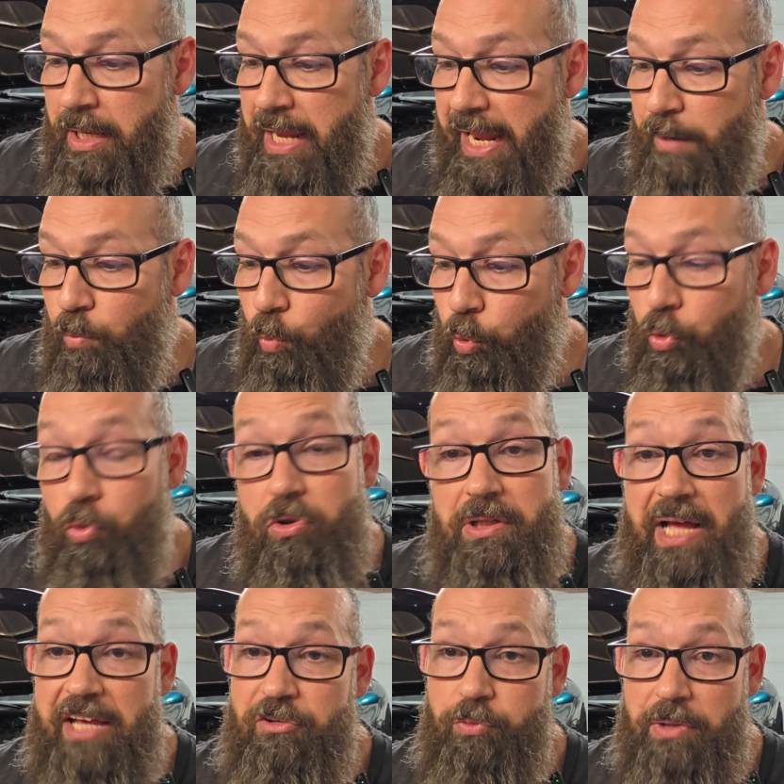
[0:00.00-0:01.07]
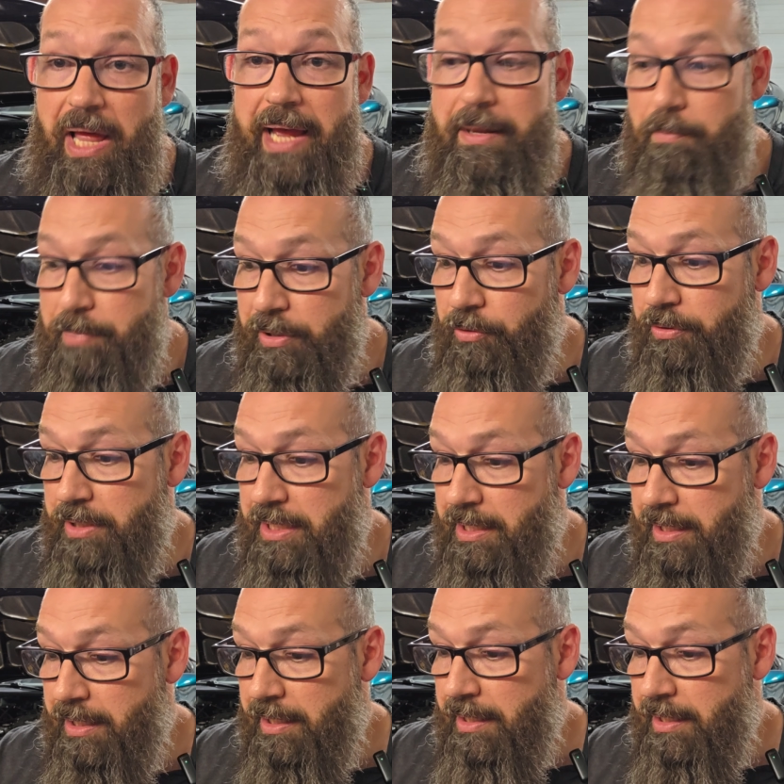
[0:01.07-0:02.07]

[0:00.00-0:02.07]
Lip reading: and world-class reliability.